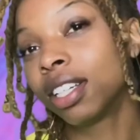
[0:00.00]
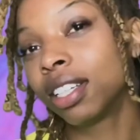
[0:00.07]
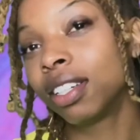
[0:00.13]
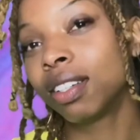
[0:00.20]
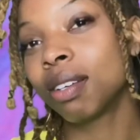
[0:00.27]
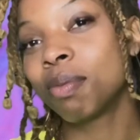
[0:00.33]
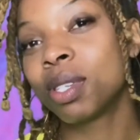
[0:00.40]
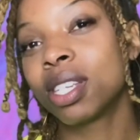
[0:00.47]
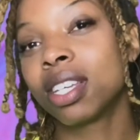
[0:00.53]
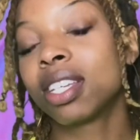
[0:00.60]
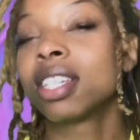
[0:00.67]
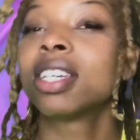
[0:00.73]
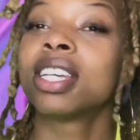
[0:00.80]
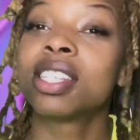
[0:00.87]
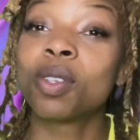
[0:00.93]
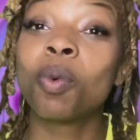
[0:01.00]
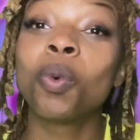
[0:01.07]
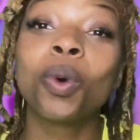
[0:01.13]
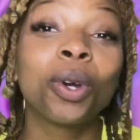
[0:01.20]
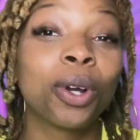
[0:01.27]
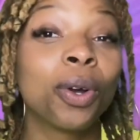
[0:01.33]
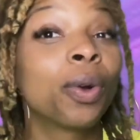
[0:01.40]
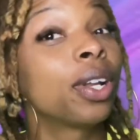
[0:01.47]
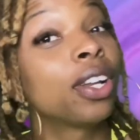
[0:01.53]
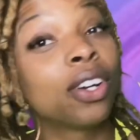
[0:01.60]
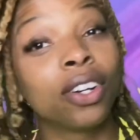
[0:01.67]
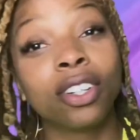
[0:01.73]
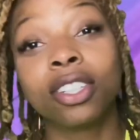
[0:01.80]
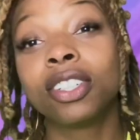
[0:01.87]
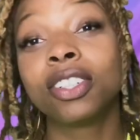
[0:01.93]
You know what I'm saying? It's a war going on.